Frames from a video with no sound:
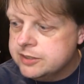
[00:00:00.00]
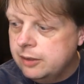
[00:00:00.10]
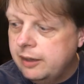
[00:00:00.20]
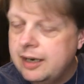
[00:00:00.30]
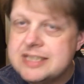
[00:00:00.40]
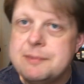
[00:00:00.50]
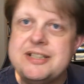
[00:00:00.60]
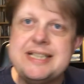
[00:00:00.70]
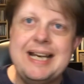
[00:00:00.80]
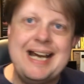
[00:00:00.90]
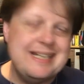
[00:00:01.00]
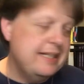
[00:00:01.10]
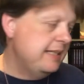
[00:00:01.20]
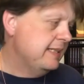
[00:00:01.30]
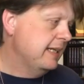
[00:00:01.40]
So I asked him if he still had
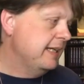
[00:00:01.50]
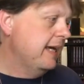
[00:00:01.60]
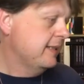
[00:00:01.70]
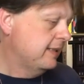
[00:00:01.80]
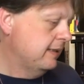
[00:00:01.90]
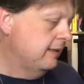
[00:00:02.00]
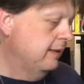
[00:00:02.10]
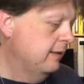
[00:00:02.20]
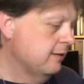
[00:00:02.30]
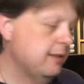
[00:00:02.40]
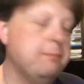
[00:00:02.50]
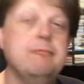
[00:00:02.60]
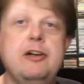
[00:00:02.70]
it. He said yes. I said,